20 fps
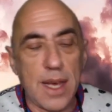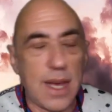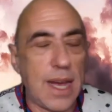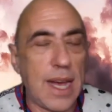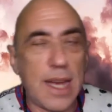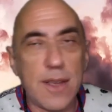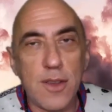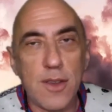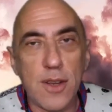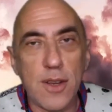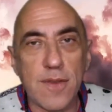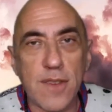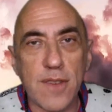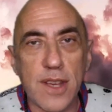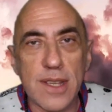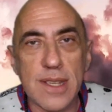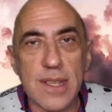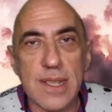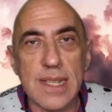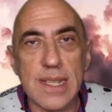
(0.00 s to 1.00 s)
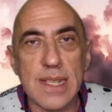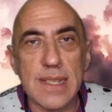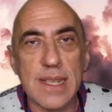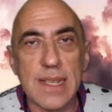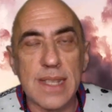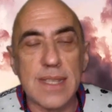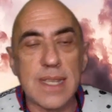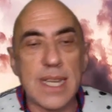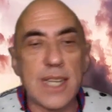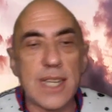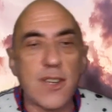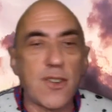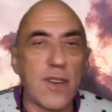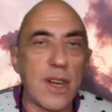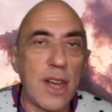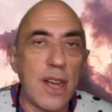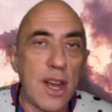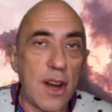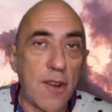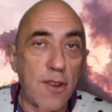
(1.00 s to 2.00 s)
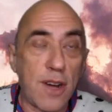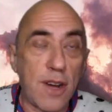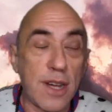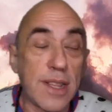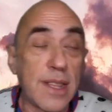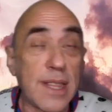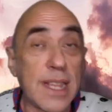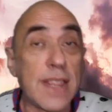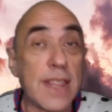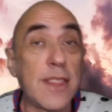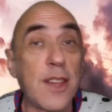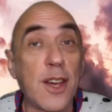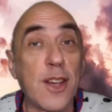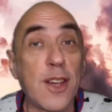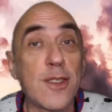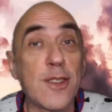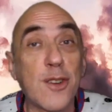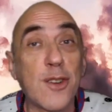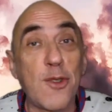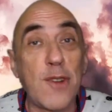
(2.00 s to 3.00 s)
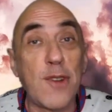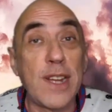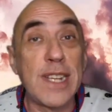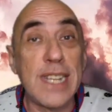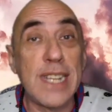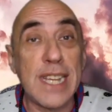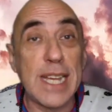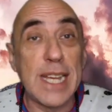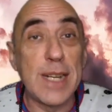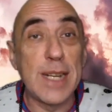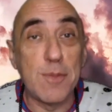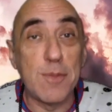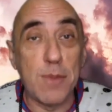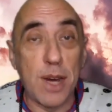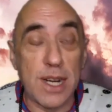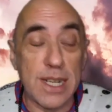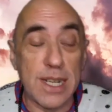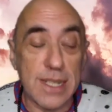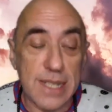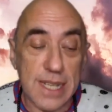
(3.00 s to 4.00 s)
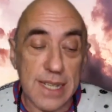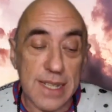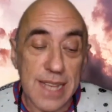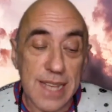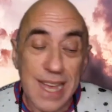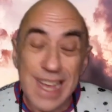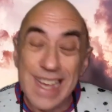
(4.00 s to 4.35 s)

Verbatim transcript: uh, universities, etc., rather than those already in politics.